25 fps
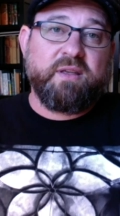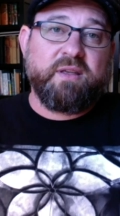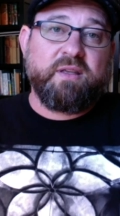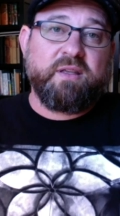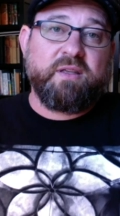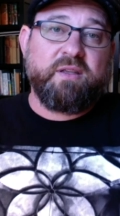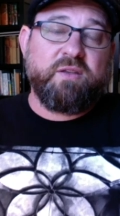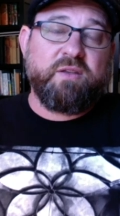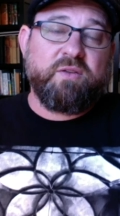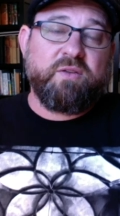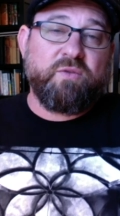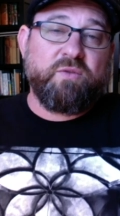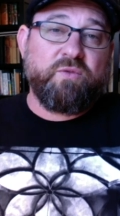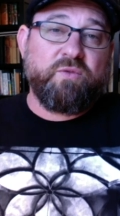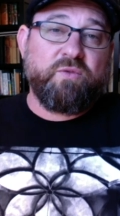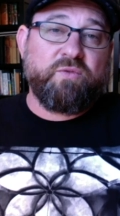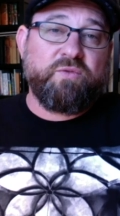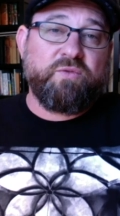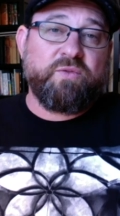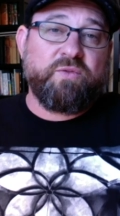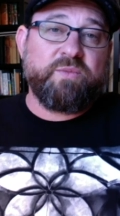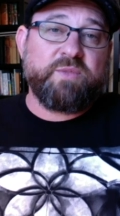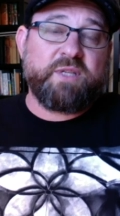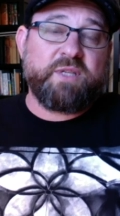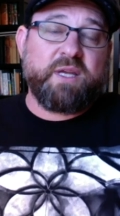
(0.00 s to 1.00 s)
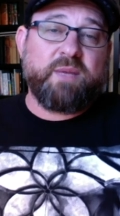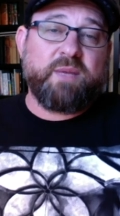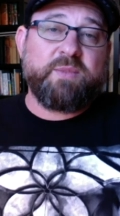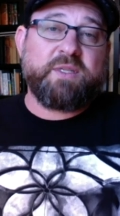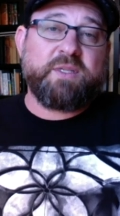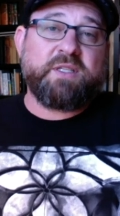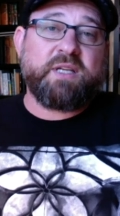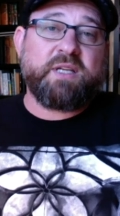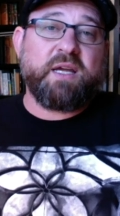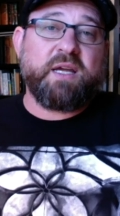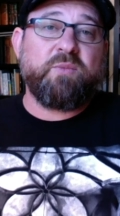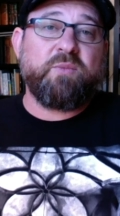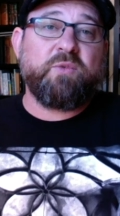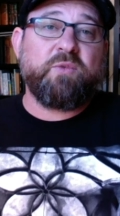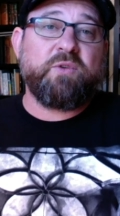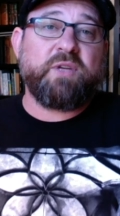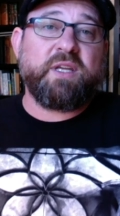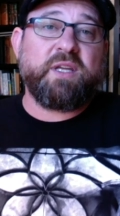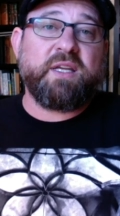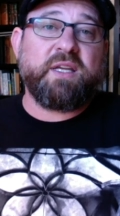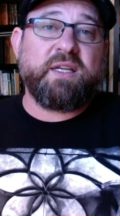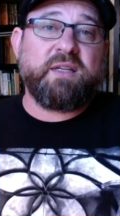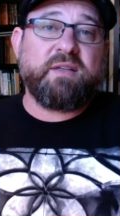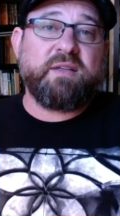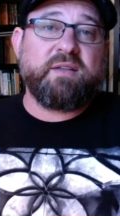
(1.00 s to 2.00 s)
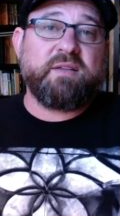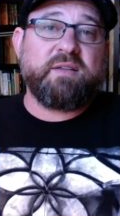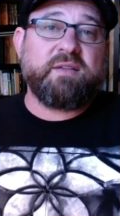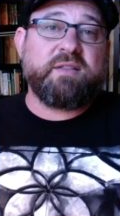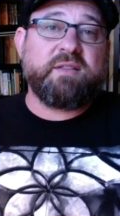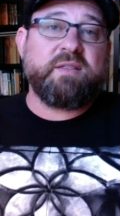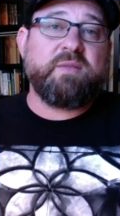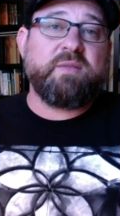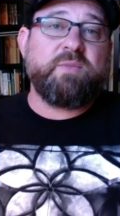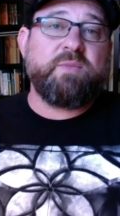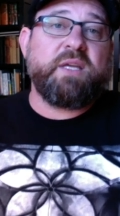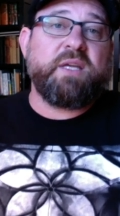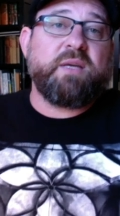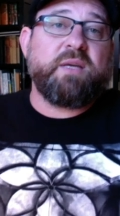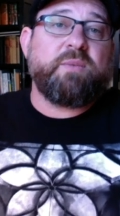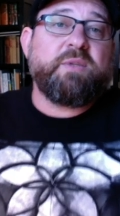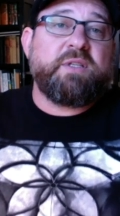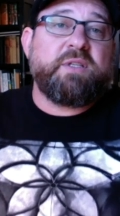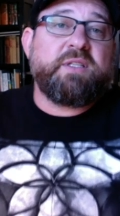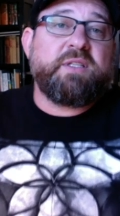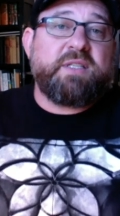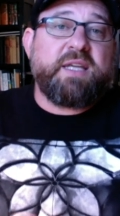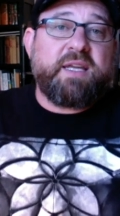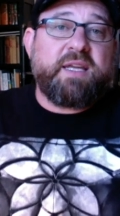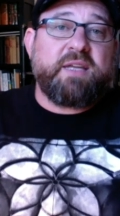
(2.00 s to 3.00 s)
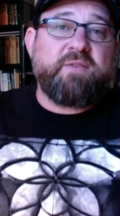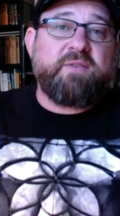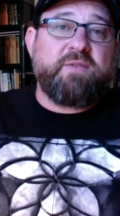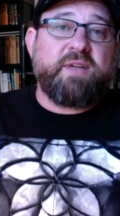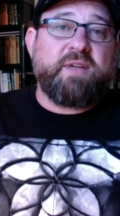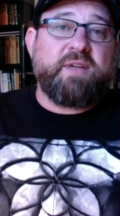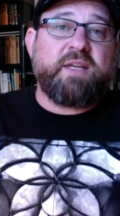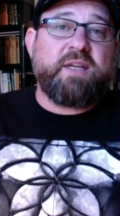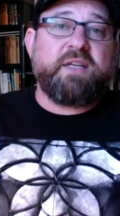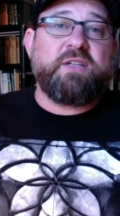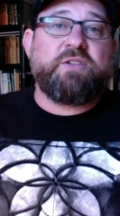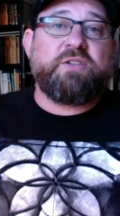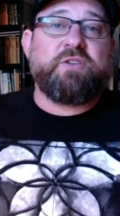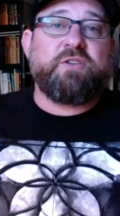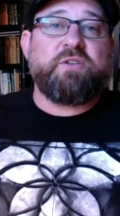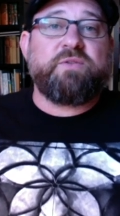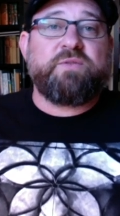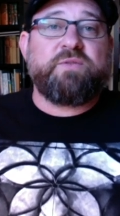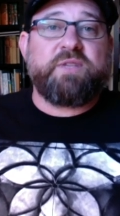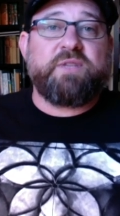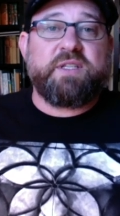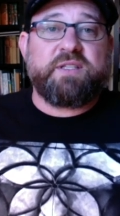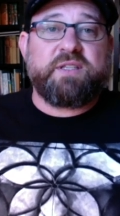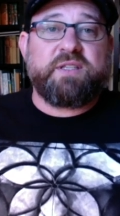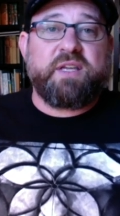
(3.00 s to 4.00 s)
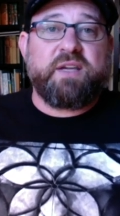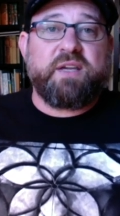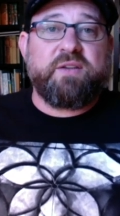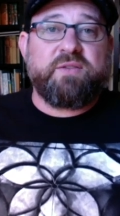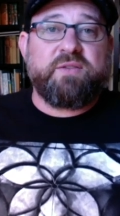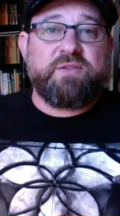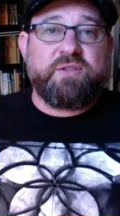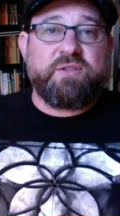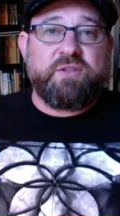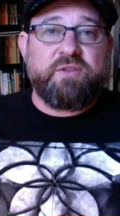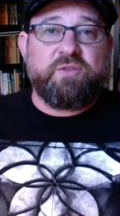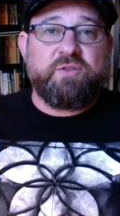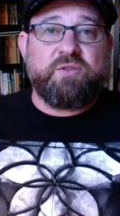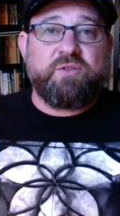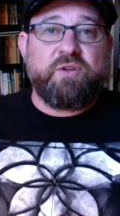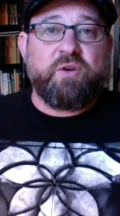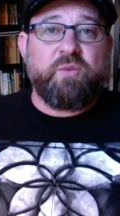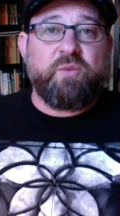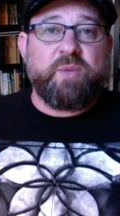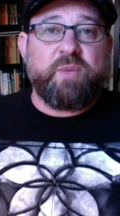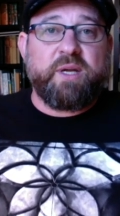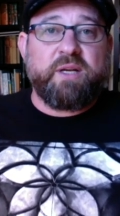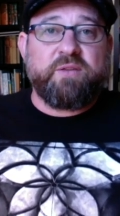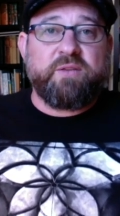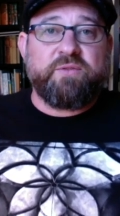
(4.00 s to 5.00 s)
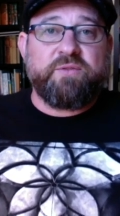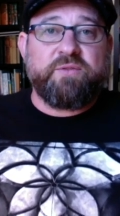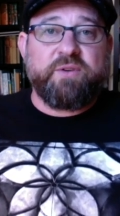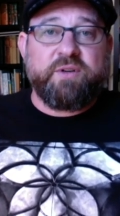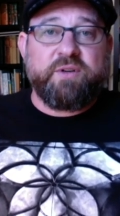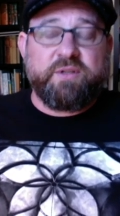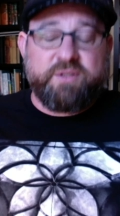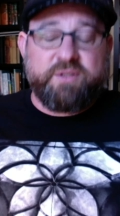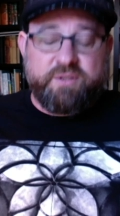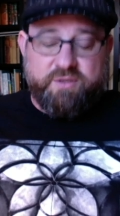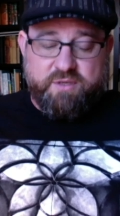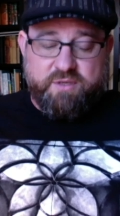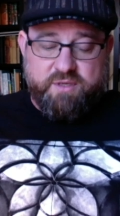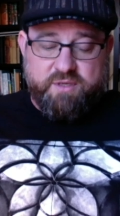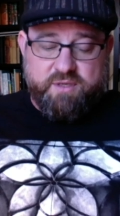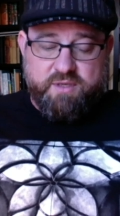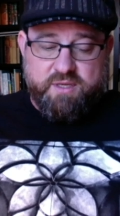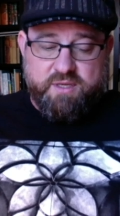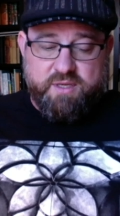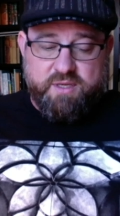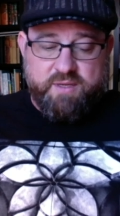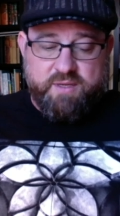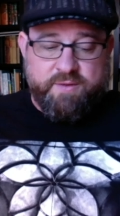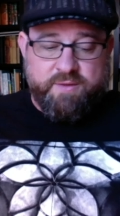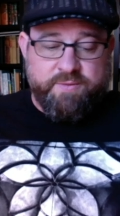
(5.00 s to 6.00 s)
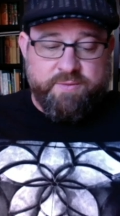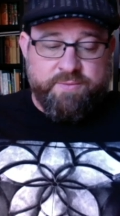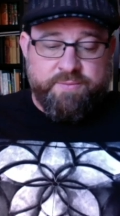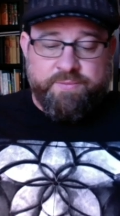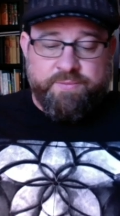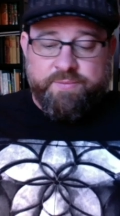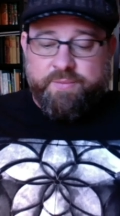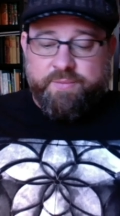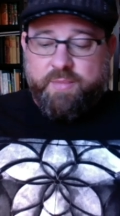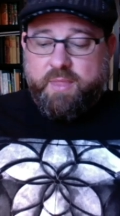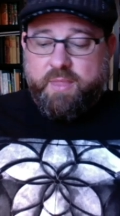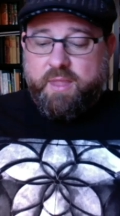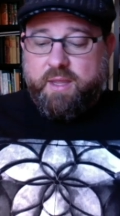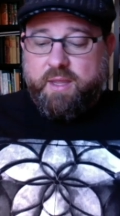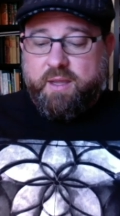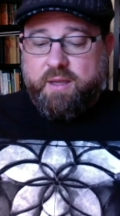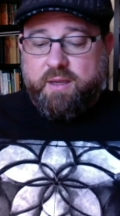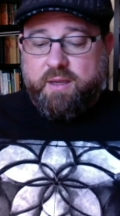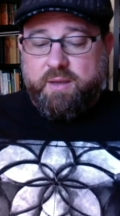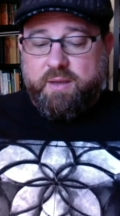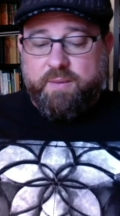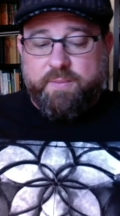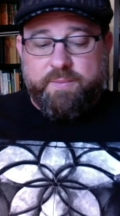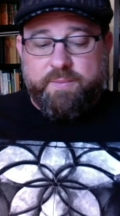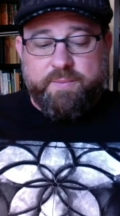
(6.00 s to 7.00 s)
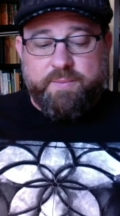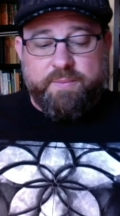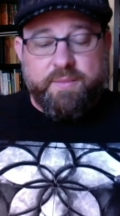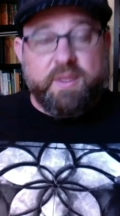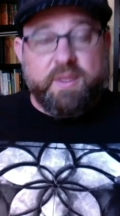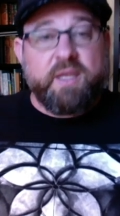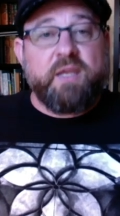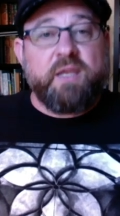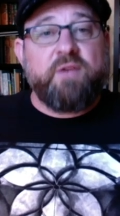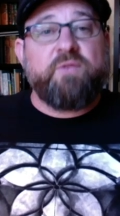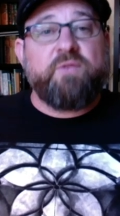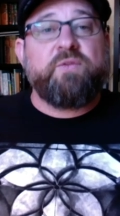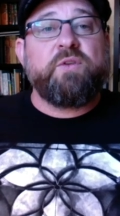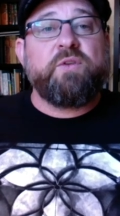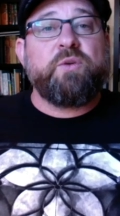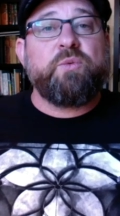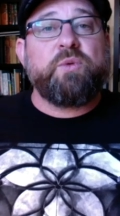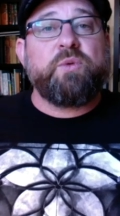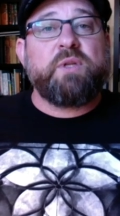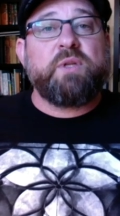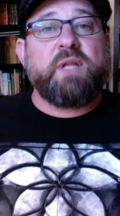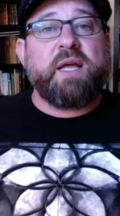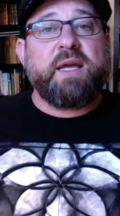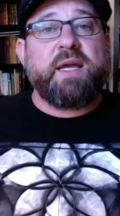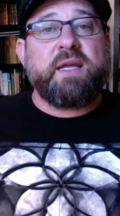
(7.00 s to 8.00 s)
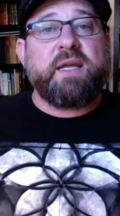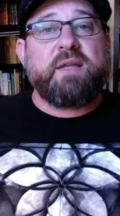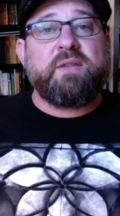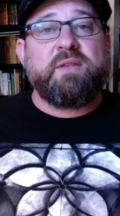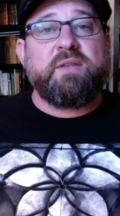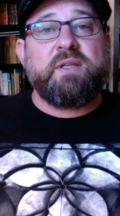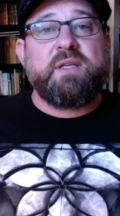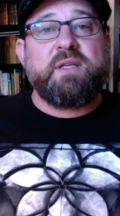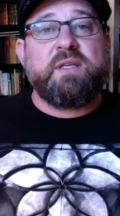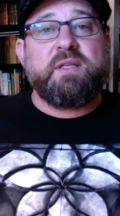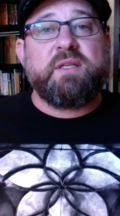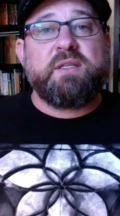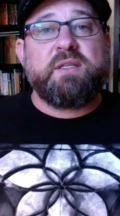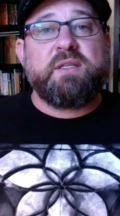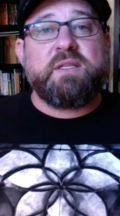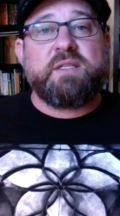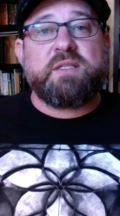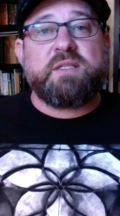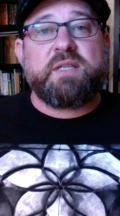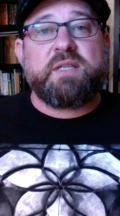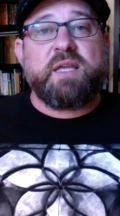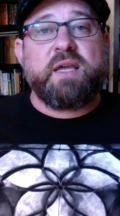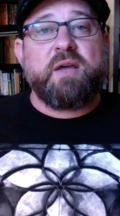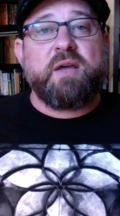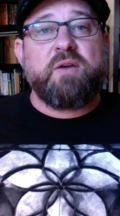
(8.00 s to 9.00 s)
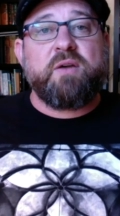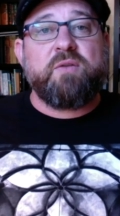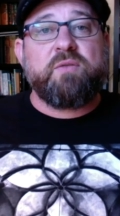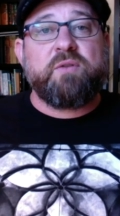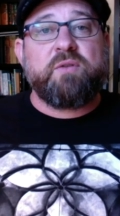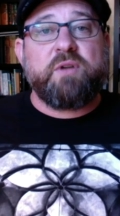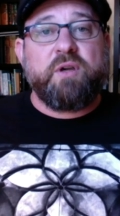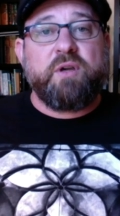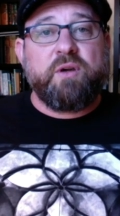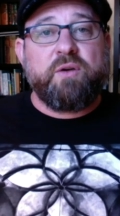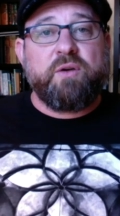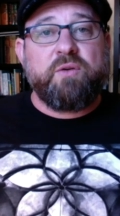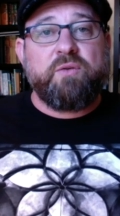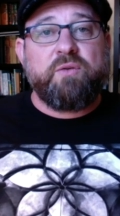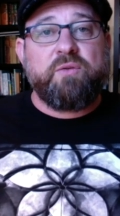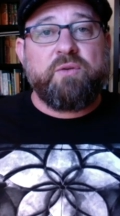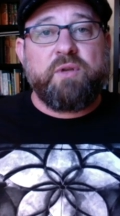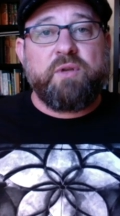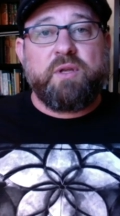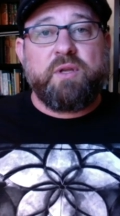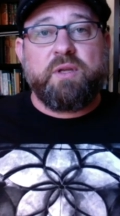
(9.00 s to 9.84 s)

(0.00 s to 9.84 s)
you from time to time will get to be able to take advantage of discounts and you'll know about it first. Um, if you would like the discount code,